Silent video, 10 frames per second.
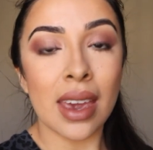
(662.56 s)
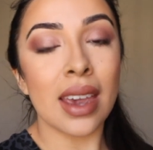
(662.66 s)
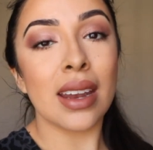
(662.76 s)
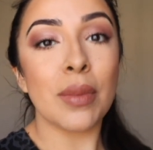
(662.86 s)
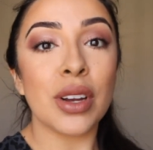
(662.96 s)

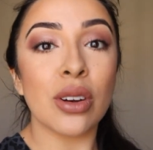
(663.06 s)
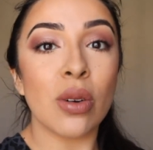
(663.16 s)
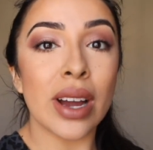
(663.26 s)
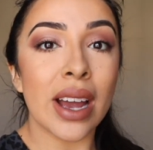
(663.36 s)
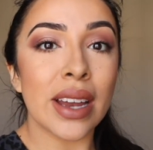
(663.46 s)
And I'm going to go
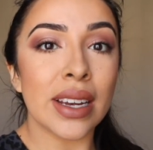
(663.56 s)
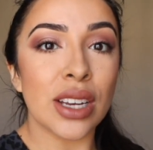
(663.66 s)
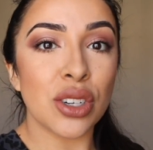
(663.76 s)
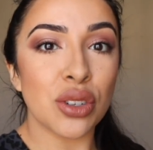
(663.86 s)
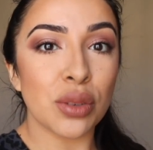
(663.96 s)
ahead
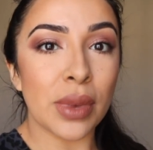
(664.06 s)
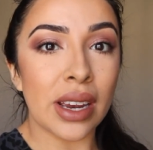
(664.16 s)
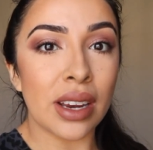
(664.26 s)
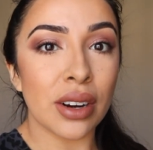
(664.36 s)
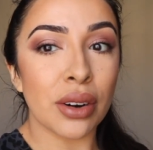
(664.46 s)
and do
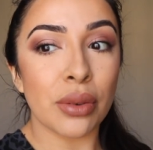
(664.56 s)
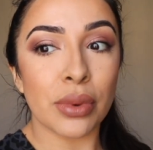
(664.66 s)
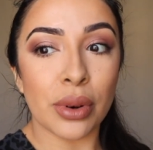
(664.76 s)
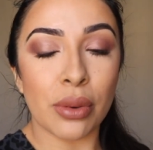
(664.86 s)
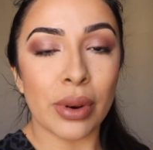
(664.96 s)
my hair
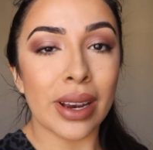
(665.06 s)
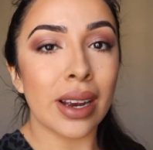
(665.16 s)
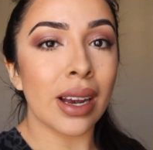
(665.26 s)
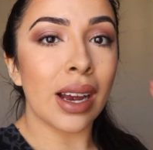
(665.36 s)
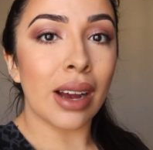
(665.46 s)
real
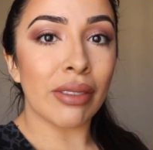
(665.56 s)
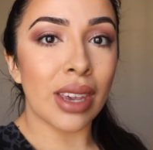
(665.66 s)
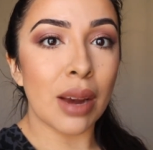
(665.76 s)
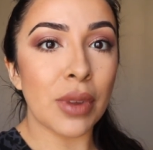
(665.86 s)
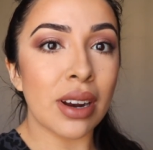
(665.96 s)
quick off
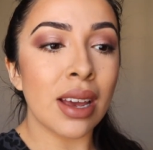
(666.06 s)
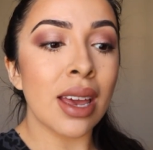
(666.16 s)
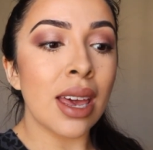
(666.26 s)
camera,